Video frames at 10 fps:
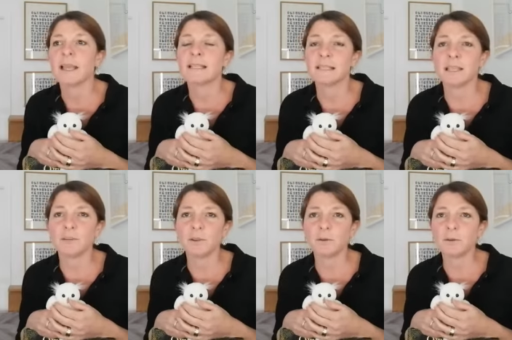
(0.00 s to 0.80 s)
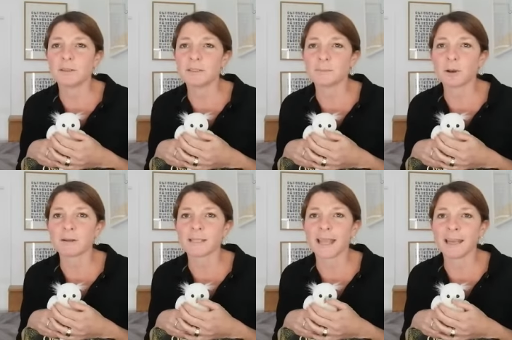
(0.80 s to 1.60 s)
see if you can
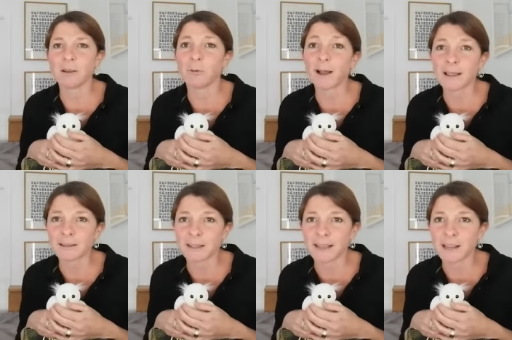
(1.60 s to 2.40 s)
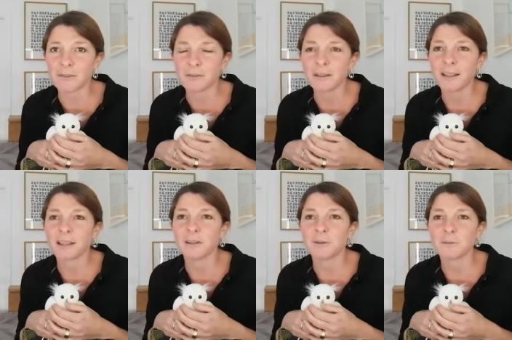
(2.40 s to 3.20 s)
spot any wildlife.
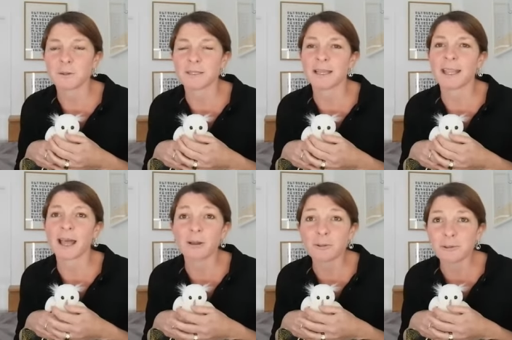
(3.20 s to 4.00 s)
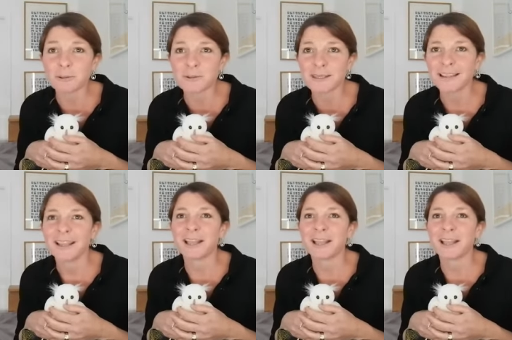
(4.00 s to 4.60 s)
Can you spot any owls?